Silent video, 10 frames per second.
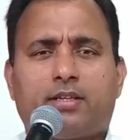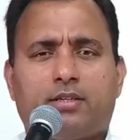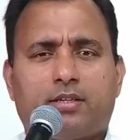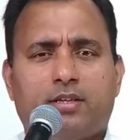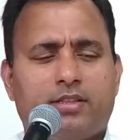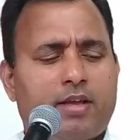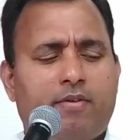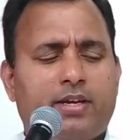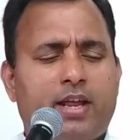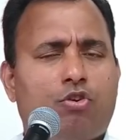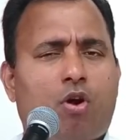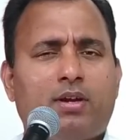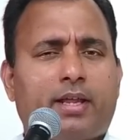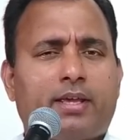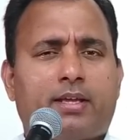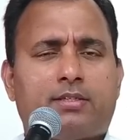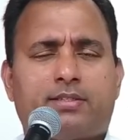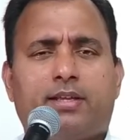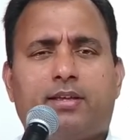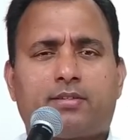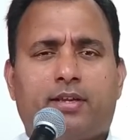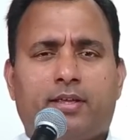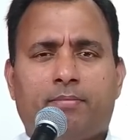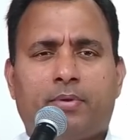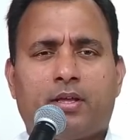it. They don't take it seriously.